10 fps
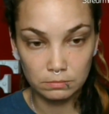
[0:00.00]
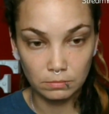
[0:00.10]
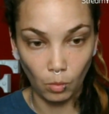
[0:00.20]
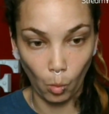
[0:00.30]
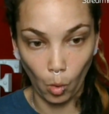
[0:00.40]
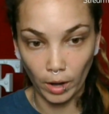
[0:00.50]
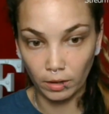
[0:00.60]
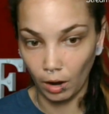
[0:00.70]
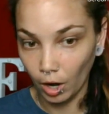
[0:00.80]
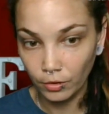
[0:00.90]
What
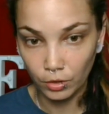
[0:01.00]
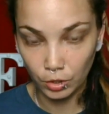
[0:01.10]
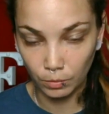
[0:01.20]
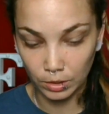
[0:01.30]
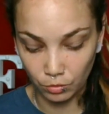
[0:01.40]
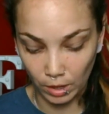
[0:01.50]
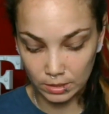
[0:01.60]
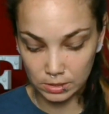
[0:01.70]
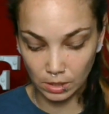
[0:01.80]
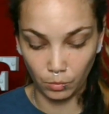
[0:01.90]
are the human
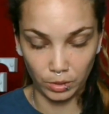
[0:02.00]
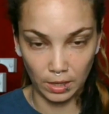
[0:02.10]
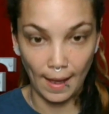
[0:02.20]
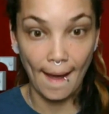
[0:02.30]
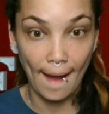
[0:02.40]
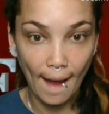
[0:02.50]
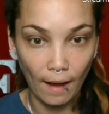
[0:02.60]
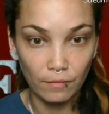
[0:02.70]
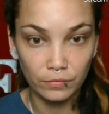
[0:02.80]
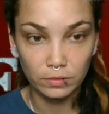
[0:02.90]
rights that we
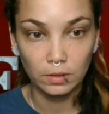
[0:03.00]
have?